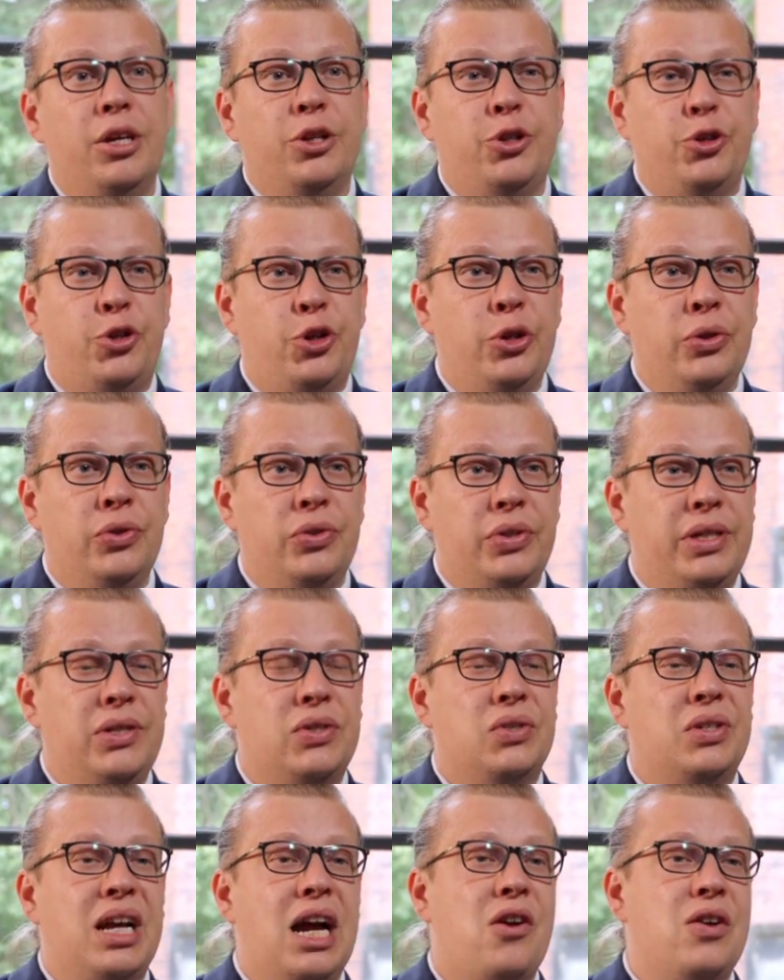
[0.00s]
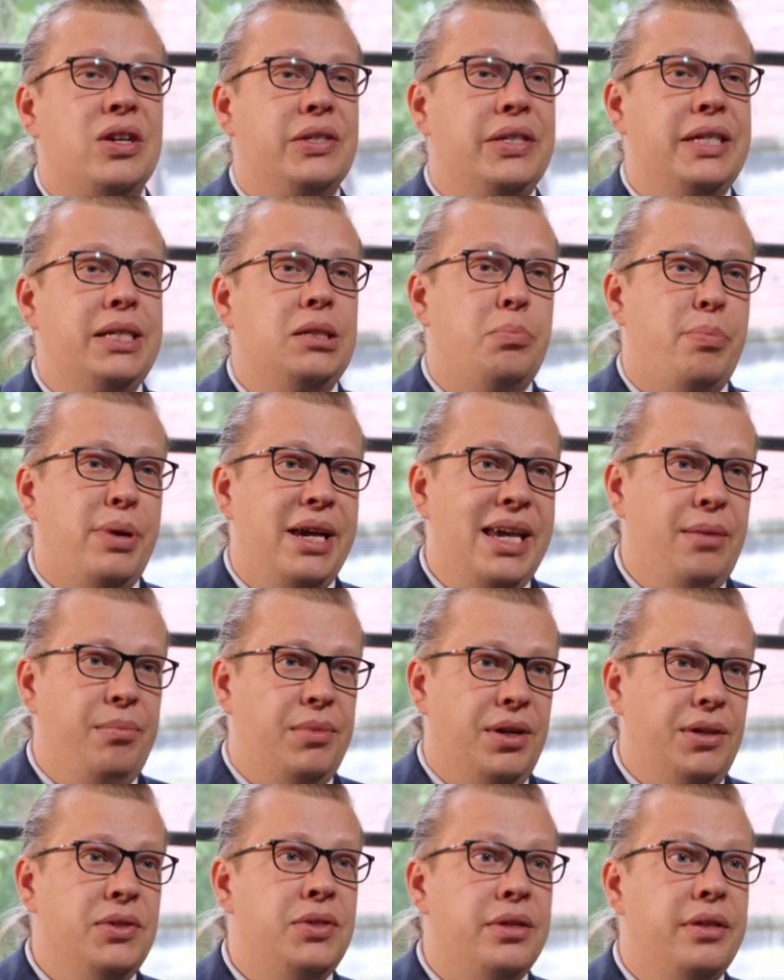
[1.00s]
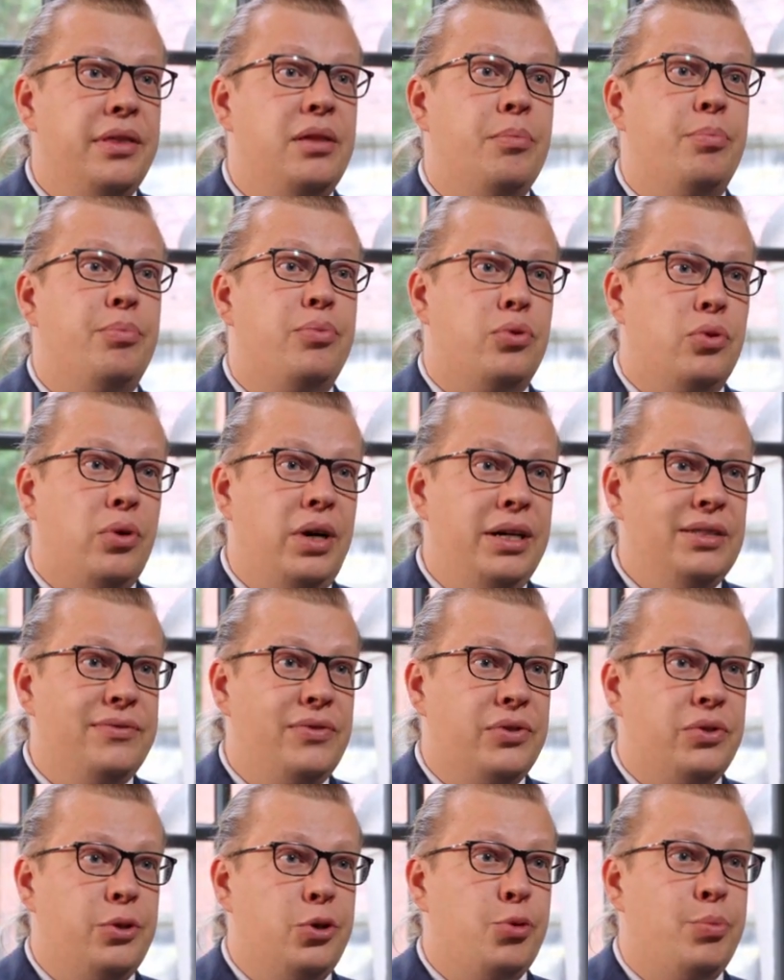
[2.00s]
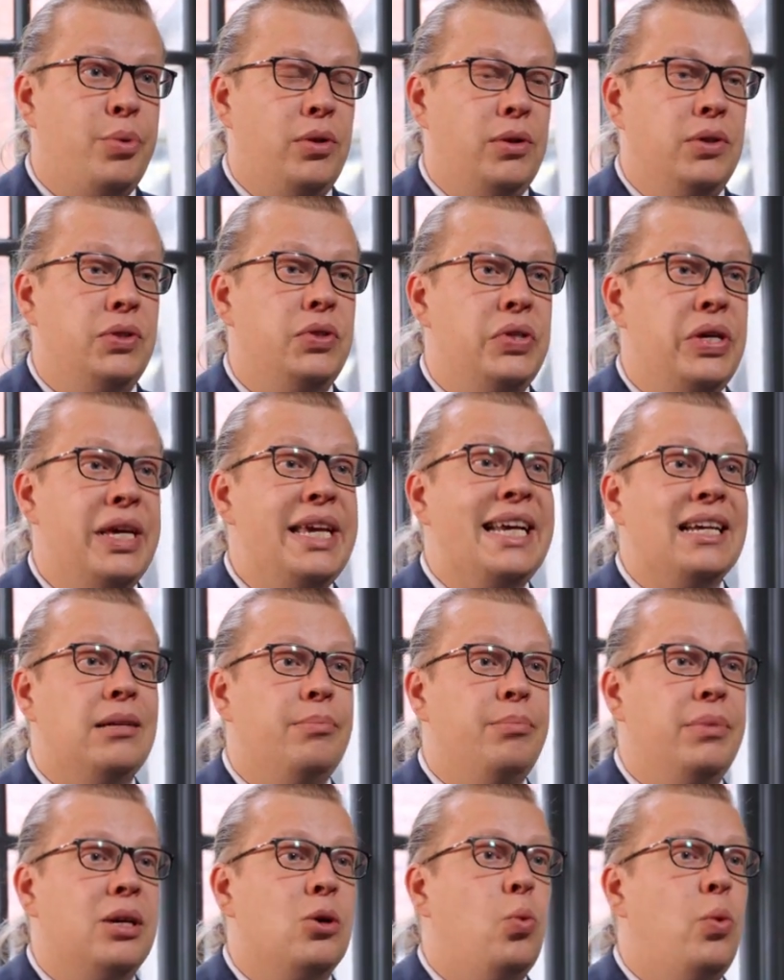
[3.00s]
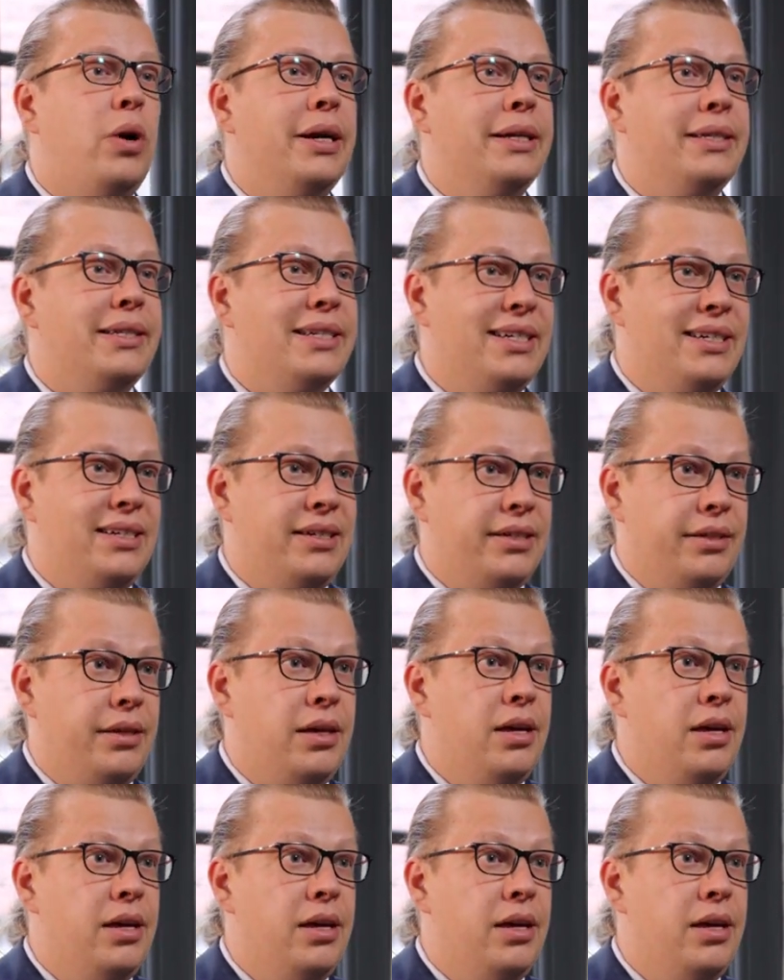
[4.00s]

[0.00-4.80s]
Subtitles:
Due to this guaranteed payment, the price for such policy can be quite high.